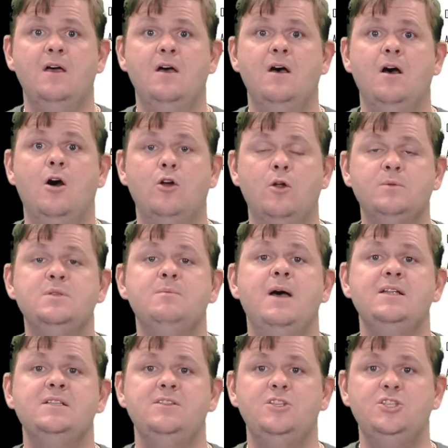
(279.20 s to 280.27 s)
or
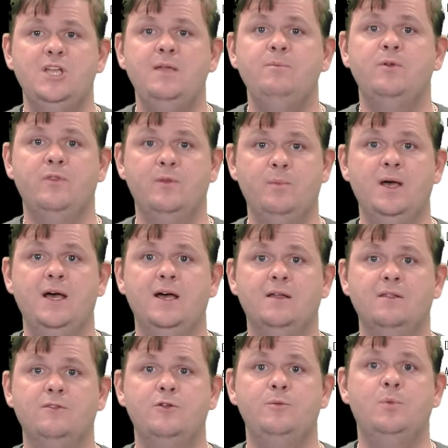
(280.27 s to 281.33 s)
optimising the shape of the part
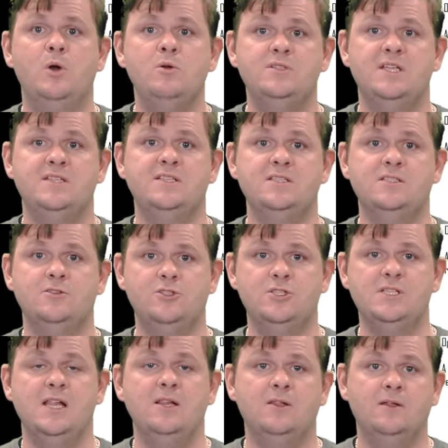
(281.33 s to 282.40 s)
through processes such
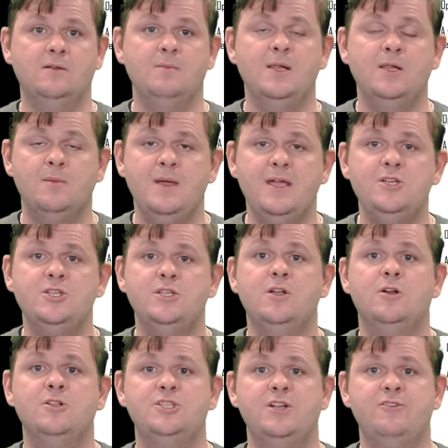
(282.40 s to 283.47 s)
as amalgamation
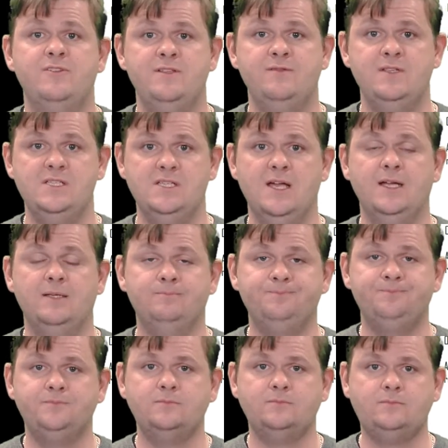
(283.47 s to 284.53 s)
or generative design.
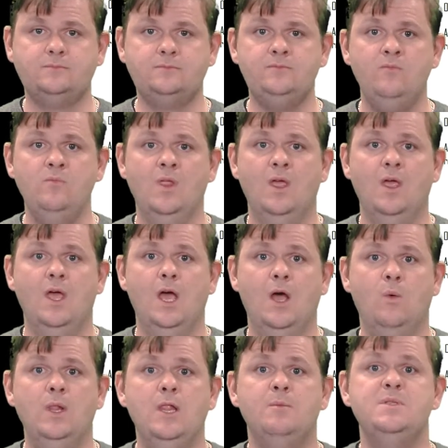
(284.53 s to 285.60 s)
A
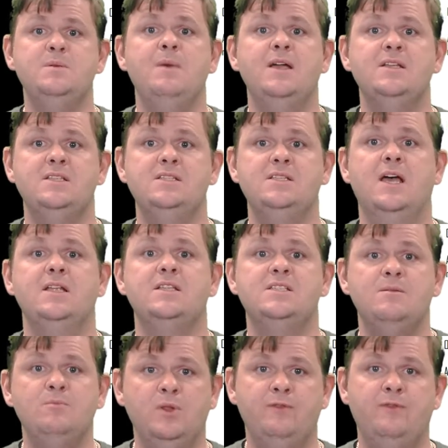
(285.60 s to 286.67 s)
well-optimised design
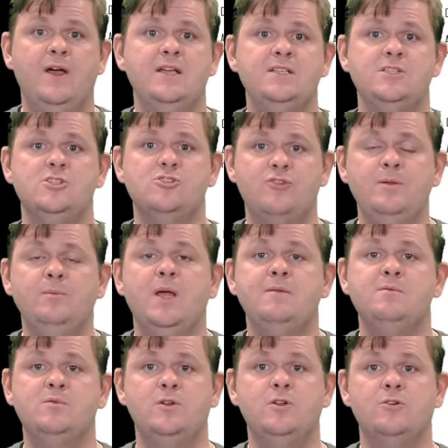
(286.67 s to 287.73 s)
simplifies and
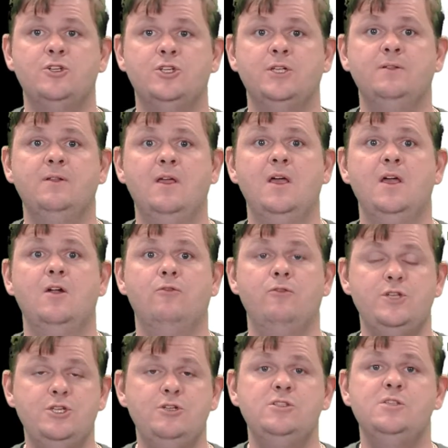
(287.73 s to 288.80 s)
streamlines production,
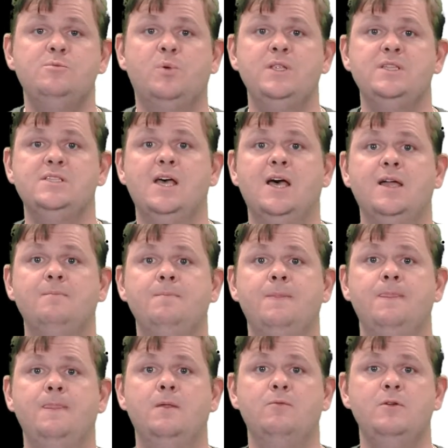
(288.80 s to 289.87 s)
reduces print time,
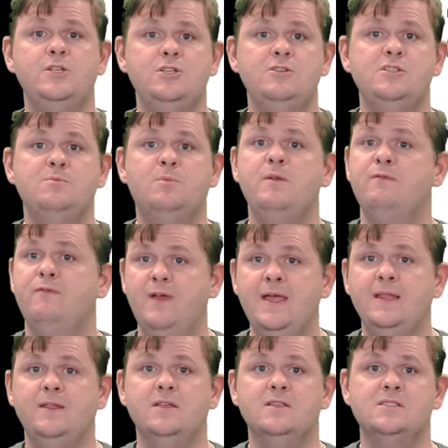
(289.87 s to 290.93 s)
reduces print
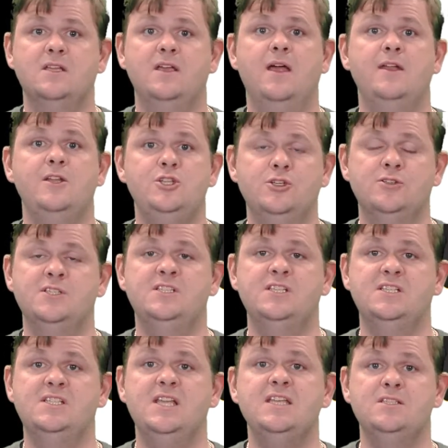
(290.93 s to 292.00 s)
failures, and ensures the
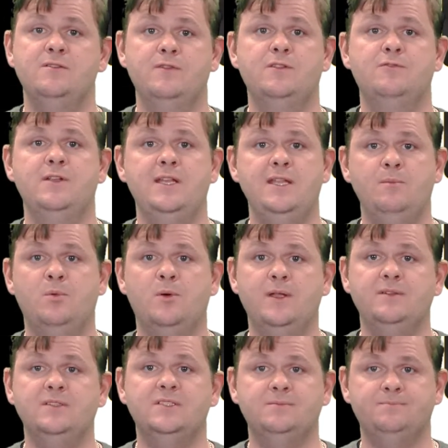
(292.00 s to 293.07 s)
success of a 3D
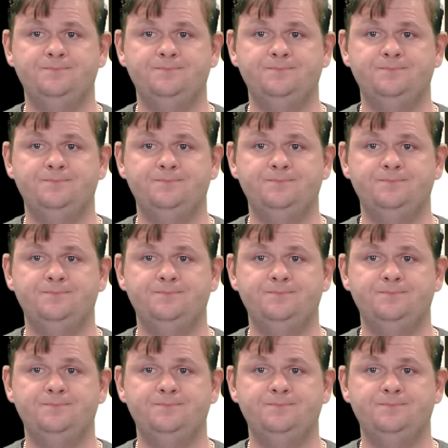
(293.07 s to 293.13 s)
print.